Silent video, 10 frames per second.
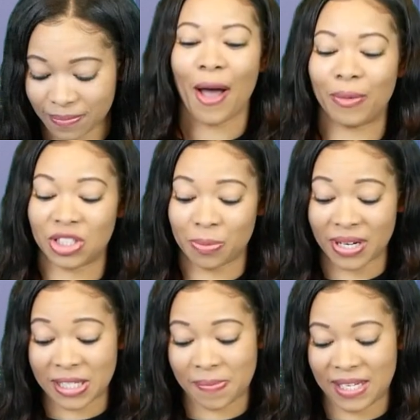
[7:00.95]
Which
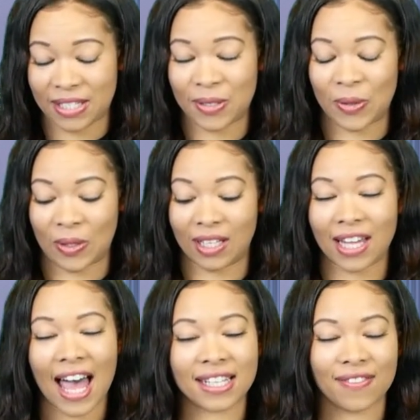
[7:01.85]
brings me to the
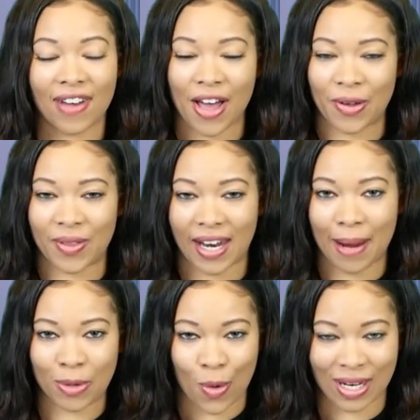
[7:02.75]
last value that
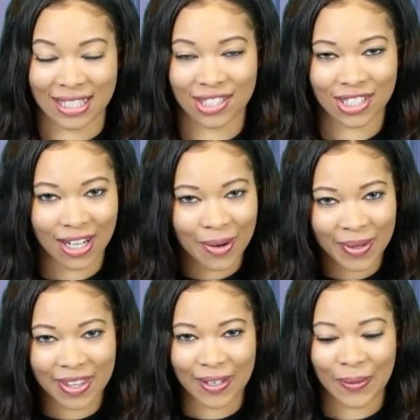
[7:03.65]
I'm going to share
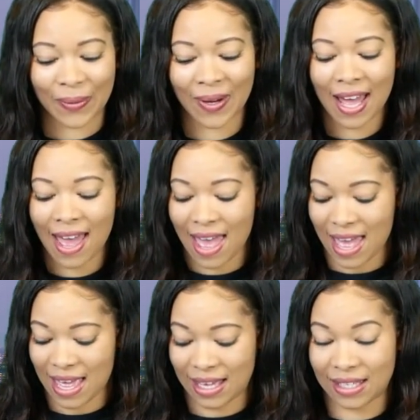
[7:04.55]
with you
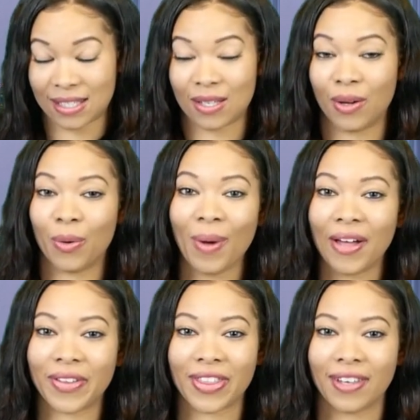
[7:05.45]
is
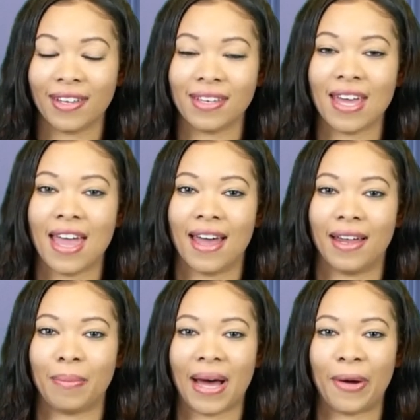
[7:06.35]
wealth.
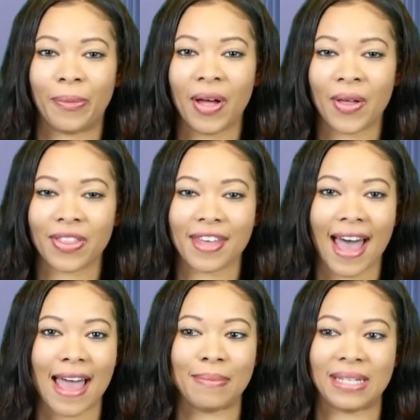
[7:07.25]
And by wealth,
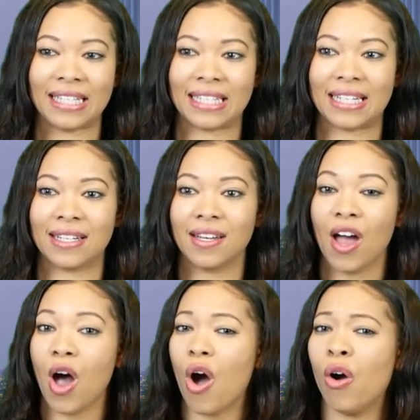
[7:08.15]
I mean
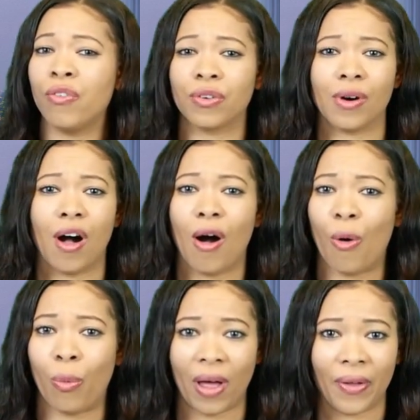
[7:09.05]

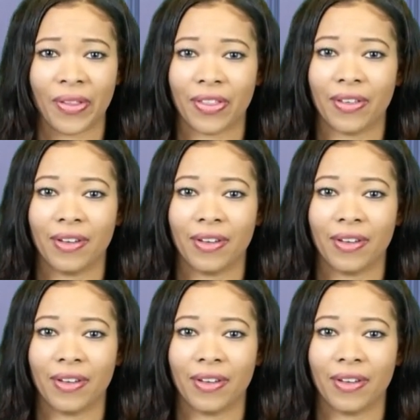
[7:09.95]
overall wealth,